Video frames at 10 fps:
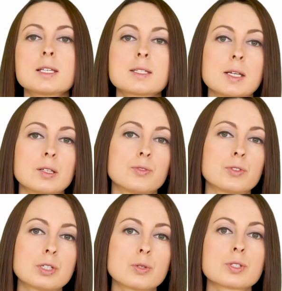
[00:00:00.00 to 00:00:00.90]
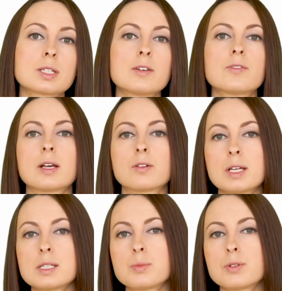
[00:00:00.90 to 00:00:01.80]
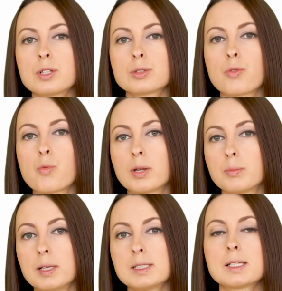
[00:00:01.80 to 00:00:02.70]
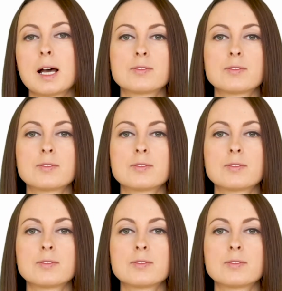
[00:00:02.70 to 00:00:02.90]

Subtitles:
Certain free zones give a grace period of 1 month